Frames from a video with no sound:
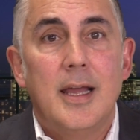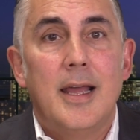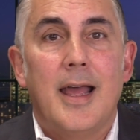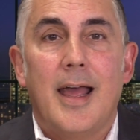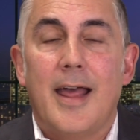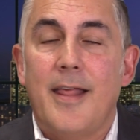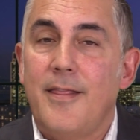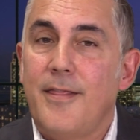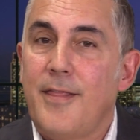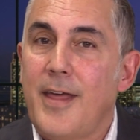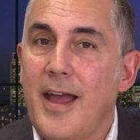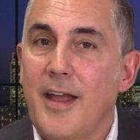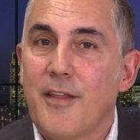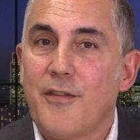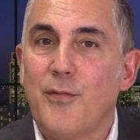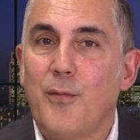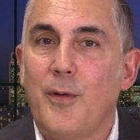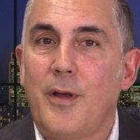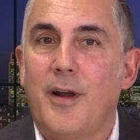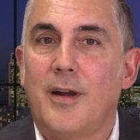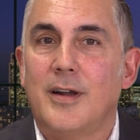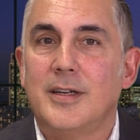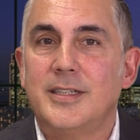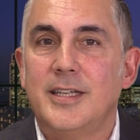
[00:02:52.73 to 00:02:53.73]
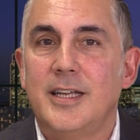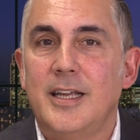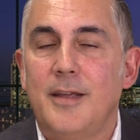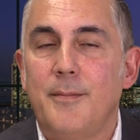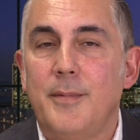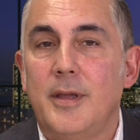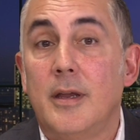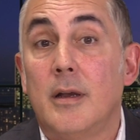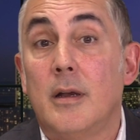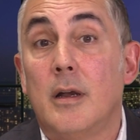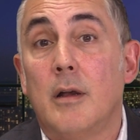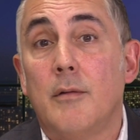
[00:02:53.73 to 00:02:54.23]
And that's what our team
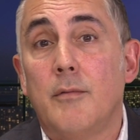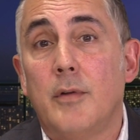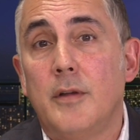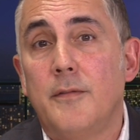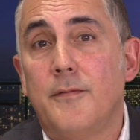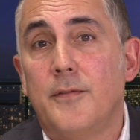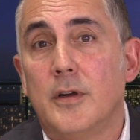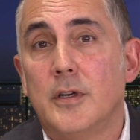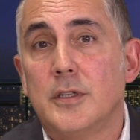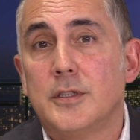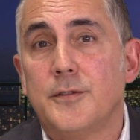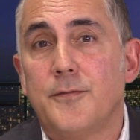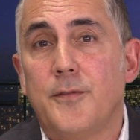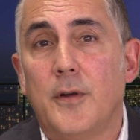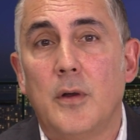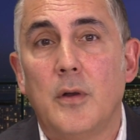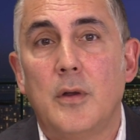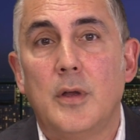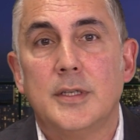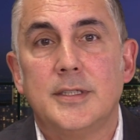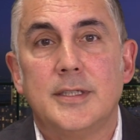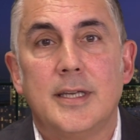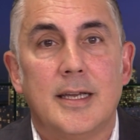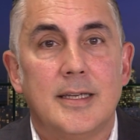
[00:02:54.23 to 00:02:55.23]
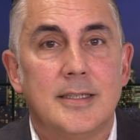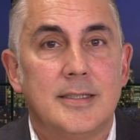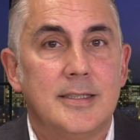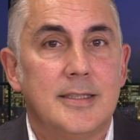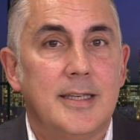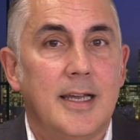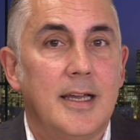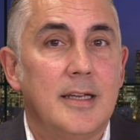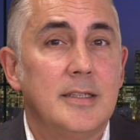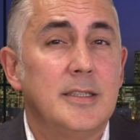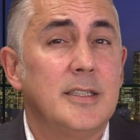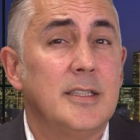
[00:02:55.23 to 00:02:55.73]
here at Reverse Focus has
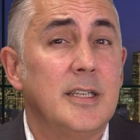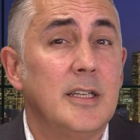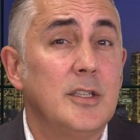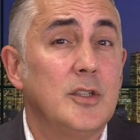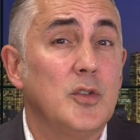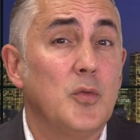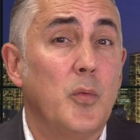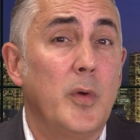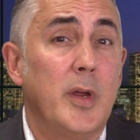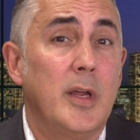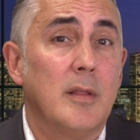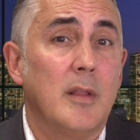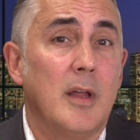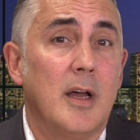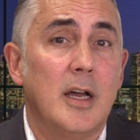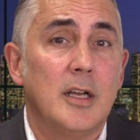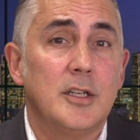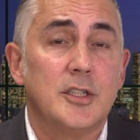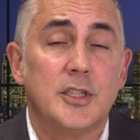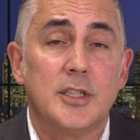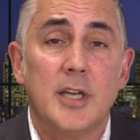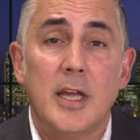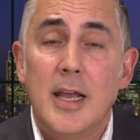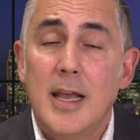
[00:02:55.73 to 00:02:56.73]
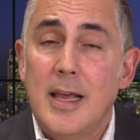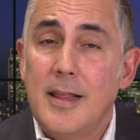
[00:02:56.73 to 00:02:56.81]
said since we launched